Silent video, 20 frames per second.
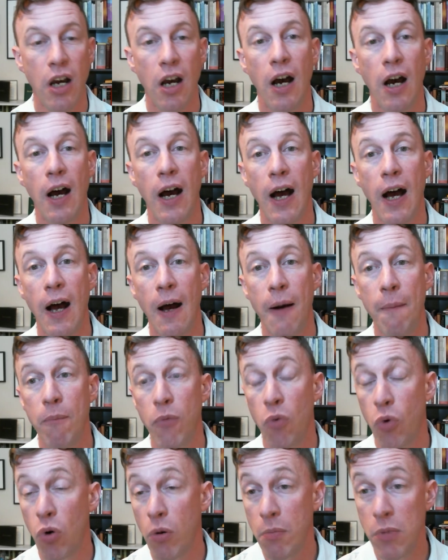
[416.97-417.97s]
um,
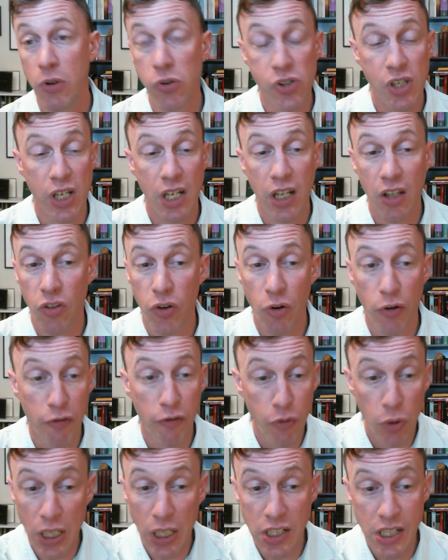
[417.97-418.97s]
or music in their free